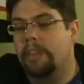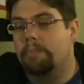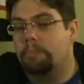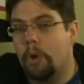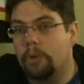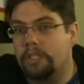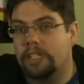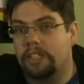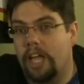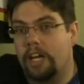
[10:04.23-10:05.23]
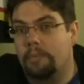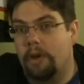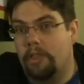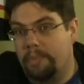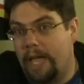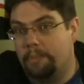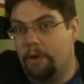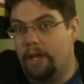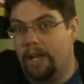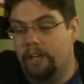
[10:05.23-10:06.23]
the most excited about the
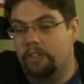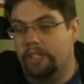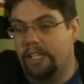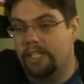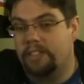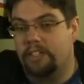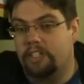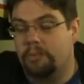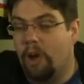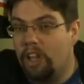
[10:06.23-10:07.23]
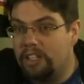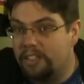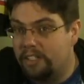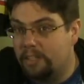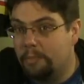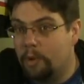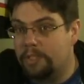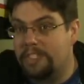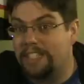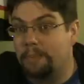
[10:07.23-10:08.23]
Batpod, actually. It's the smallest, it's the
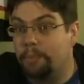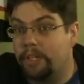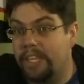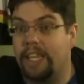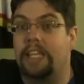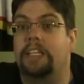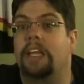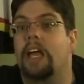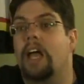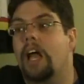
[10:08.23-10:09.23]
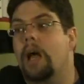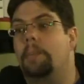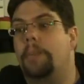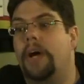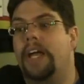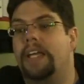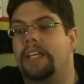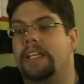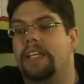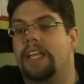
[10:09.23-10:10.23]
most simple kit, but
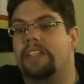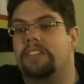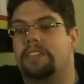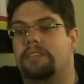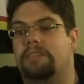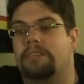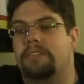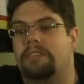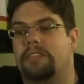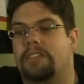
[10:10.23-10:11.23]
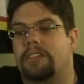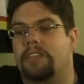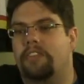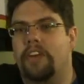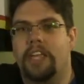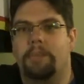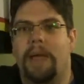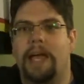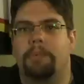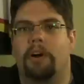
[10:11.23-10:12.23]
it's the freaking
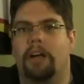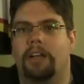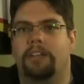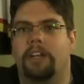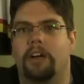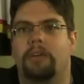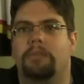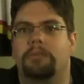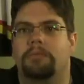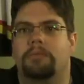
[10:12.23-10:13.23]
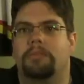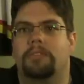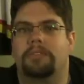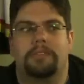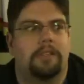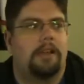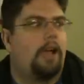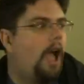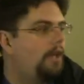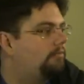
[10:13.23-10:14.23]
Batpod, you know?
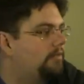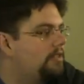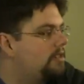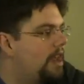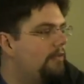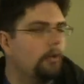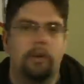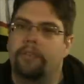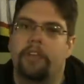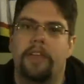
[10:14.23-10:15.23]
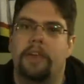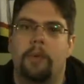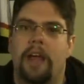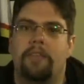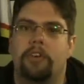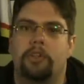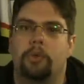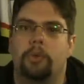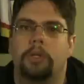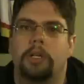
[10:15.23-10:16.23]
I never would have thought they would ever
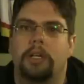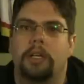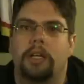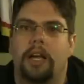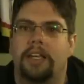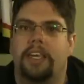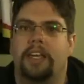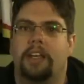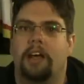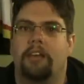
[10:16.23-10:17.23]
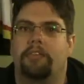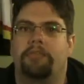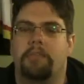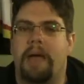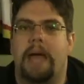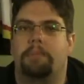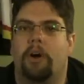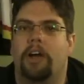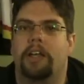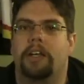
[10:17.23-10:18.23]
do a kit of the
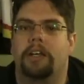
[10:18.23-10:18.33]
Batpod